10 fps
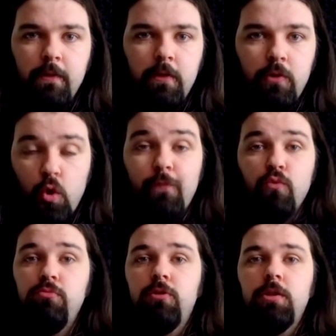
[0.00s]

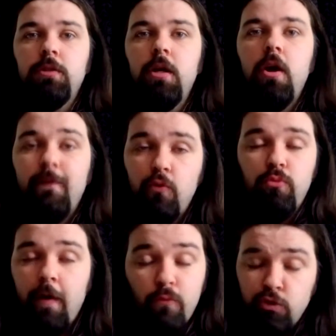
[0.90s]
novels of
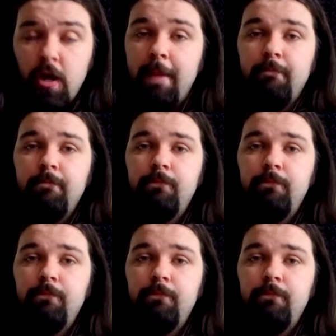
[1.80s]
all time.